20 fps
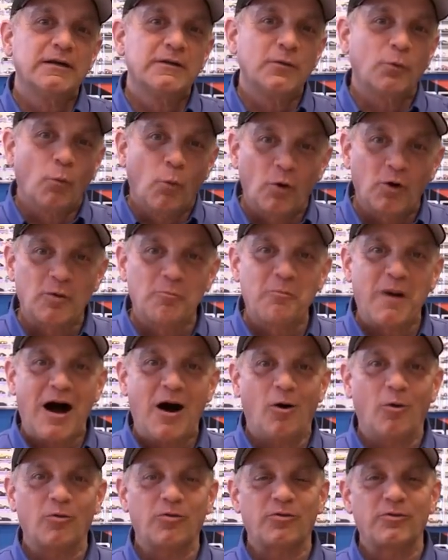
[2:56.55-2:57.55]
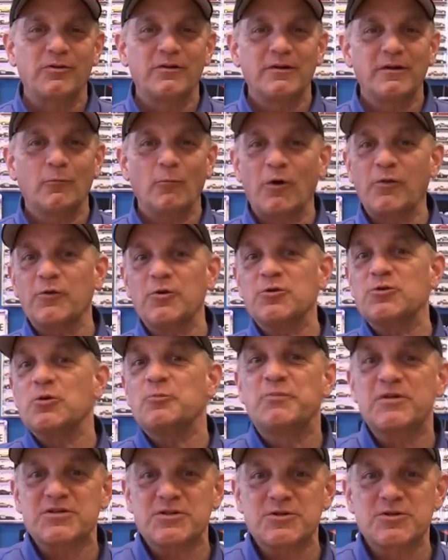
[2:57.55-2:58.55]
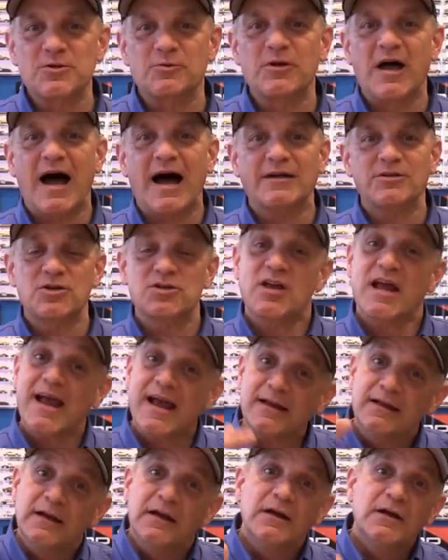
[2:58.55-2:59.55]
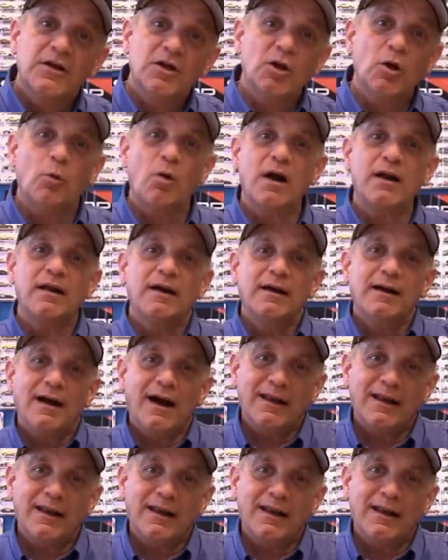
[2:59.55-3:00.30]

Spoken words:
the word of mouth, whether you do business or not. Just say, hey, you know what?